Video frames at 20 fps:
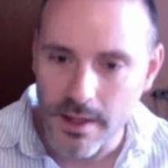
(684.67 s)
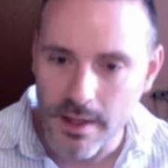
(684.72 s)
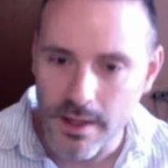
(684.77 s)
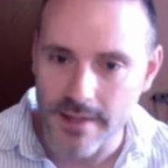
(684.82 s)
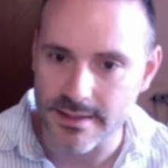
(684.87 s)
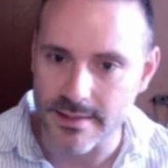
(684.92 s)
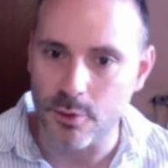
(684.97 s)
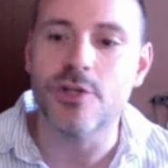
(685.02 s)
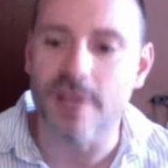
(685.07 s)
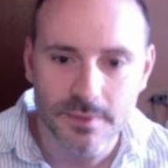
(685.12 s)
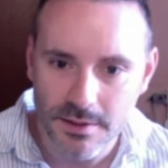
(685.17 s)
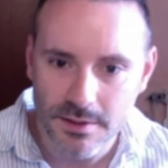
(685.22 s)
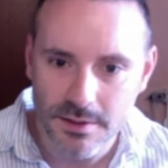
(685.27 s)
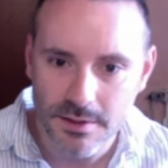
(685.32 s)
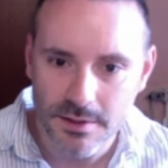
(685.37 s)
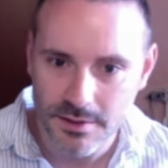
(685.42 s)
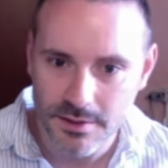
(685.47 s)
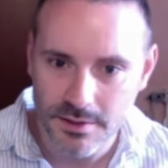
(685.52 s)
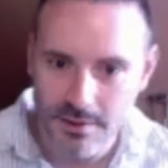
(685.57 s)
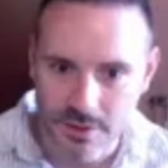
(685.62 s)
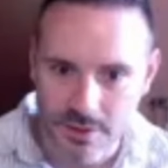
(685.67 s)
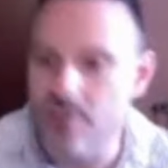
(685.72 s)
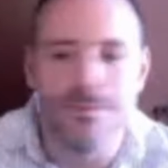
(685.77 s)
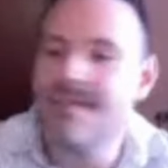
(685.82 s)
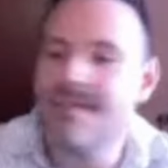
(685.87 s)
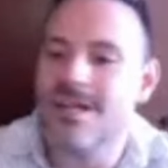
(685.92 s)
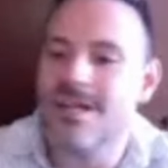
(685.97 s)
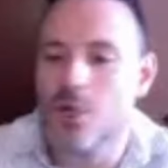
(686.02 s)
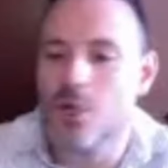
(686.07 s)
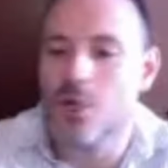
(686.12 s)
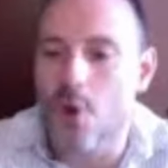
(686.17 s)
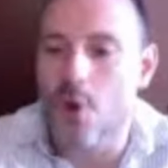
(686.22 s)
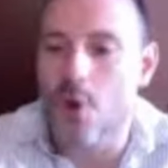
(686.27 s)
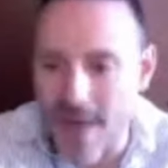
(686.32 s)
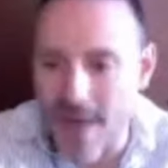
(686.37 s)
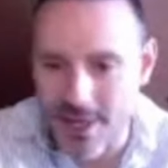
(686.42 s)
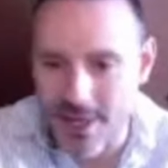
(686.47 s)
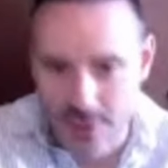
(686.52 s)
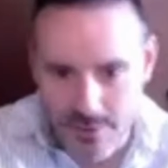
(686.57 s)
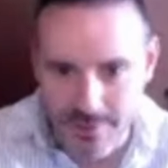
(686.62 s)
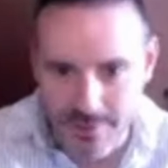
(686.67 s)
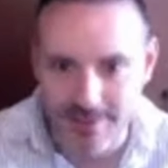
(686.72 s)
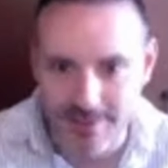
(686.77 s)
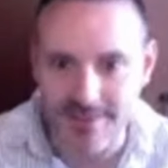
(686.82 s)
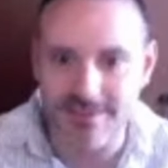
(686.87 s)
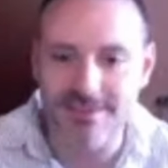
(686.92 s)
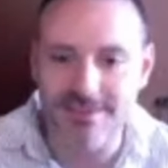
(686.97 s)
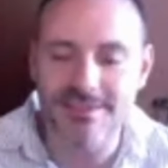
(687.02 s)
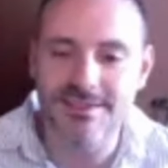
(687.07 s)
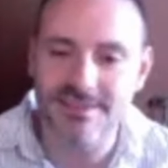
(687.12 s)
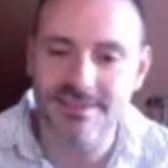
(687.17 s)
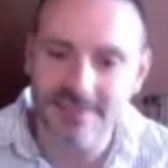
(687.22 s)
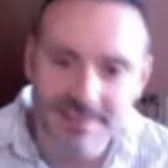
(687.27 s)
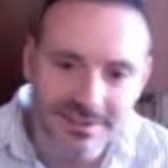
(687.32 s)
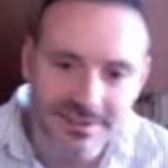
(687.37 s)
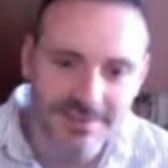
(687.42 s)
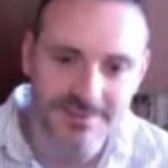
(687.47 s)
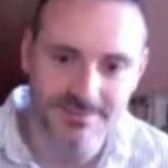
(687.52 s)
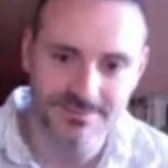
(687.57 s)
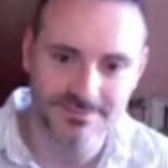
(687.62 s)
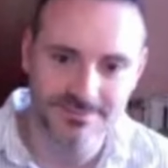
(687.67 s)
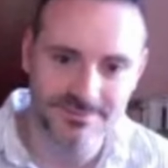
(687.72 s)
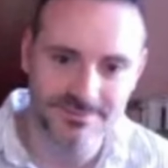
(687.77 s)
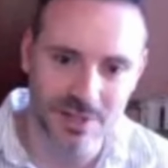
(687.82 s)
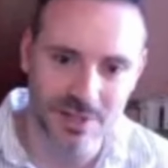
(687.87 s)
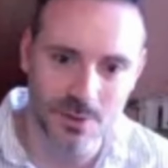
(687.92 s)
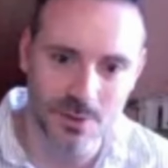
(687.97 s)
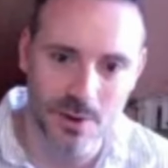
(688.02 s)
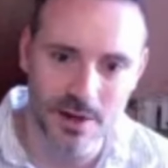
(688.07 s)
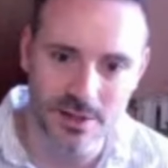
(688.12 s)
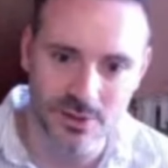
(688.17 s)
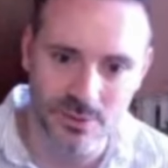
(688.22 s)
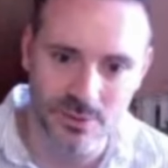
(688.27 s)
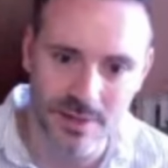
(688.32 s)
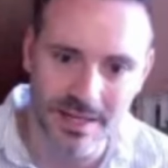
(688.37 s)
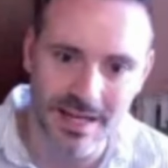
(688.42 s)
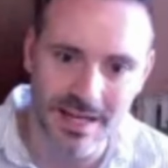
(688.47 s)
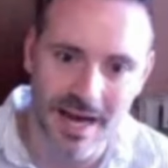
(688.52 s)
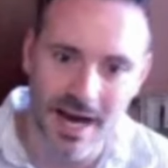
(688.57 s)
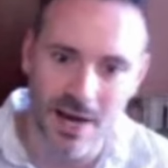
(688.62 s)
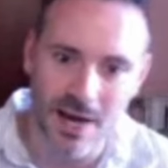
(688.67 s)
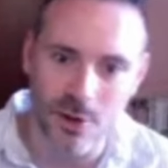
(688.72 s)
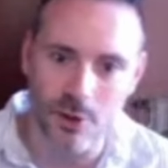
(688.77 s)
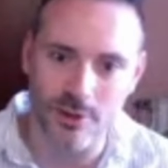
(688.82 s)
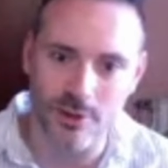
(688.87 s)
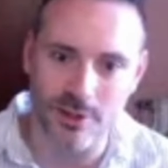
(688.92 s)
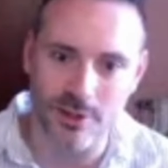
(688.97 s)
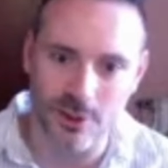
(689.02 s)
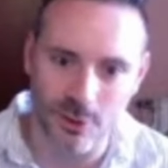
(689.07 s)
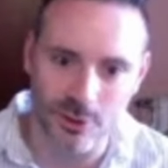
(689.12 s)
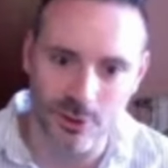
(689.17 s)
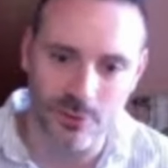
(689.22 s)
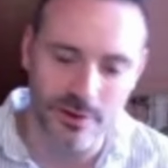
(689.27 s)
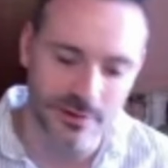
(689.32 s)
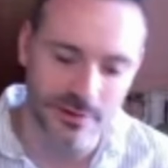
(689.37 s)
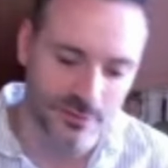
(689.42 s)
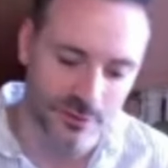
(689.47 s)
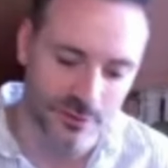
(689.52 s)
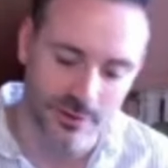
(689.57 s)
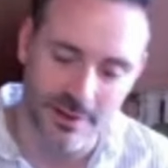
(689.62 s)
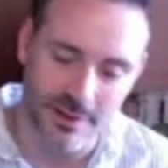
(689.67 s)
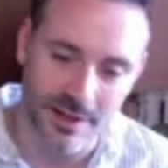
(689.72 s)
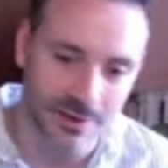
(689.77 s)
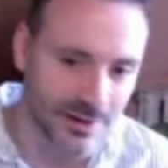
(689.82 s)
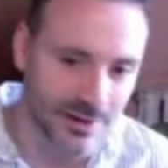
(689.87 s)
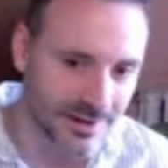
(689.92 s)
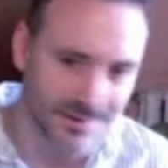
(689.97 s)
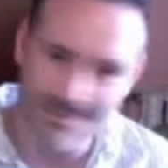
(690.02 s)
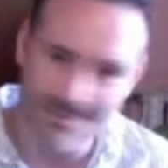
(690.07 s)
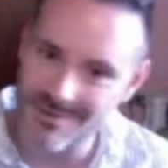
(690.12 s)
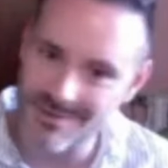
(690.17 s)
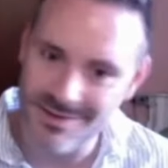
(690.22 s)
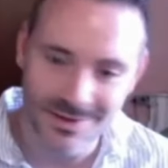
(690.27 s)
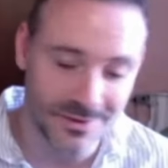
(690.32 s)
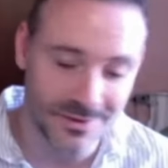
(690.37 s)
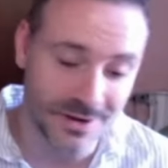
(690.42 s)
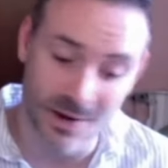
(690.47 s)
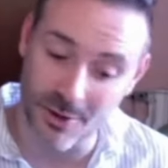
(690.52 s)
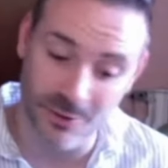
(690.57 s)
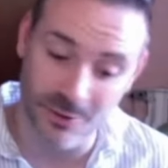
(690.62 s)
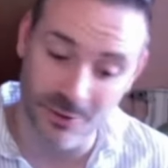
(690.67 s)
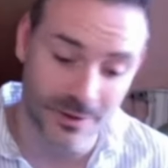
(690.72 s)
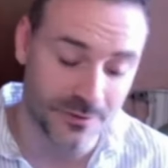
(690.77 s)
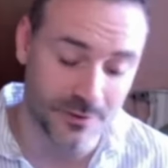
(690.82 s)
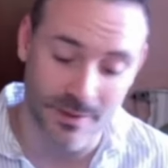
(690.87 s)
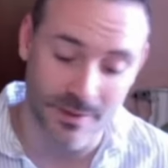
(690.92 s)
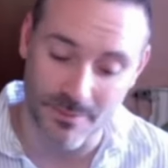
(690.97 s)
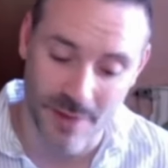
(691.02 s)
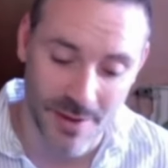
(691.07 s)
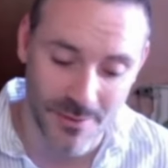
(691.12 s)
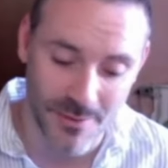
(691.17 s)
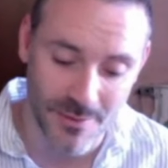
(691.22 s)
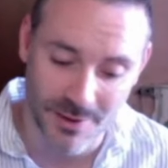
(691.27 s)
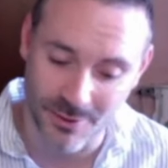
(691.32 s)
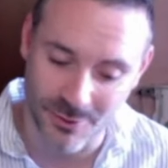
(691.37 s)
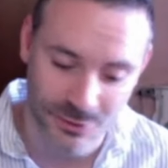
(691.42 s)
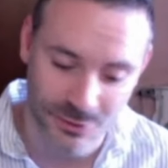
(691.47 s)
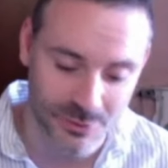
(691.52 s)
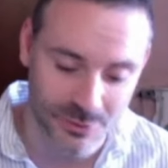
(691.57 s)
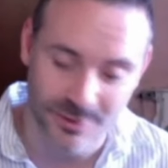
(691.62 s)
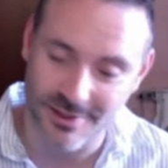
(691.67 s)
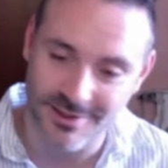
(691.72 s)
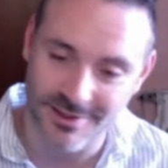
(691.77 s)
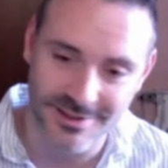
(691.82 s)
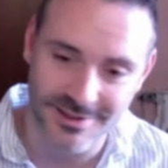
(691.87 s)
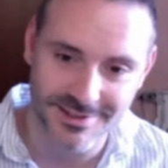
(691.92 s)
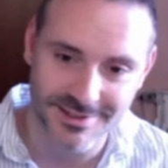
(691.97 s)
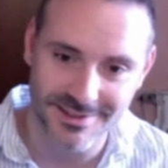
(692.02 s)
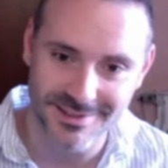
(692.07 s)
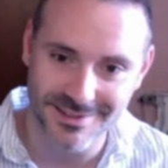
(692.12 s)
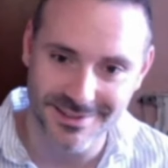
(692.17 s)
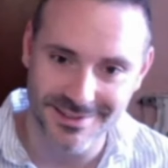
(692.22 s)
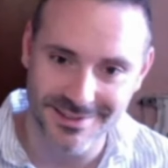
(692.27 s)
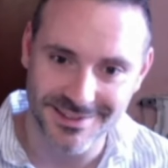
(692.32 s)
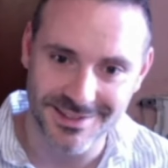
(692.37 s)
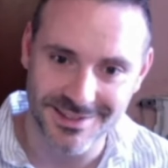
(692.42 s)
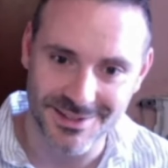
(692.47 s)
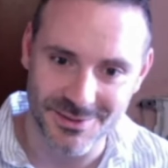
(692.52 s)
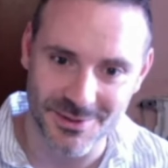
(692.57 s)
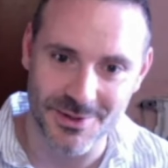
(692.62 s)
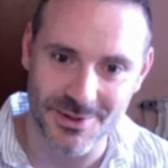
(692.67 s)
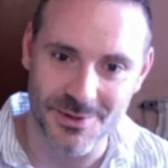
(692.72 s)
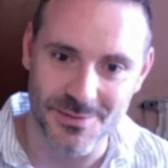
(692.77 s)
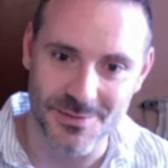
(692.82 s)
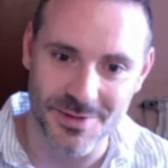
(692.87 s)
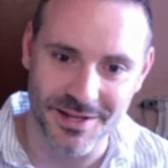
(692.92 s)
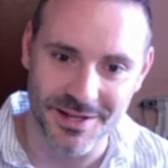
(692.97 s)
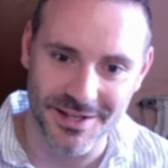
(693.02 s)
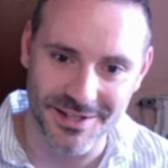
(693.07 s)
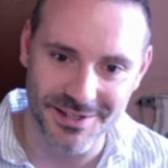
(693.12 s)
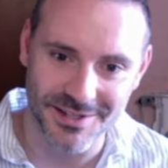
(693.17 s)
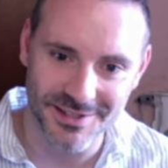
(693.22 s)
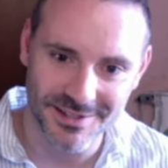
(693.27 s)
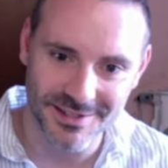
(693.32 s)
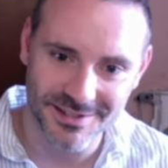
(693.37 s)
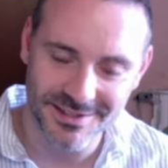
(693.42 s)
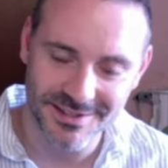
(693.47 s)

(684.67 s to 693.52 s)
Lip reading: is able to reach them. She makes such a long lunge, but it requires really a lot of effort. Really a lot of effort. I'm really not sure. It's really complicated.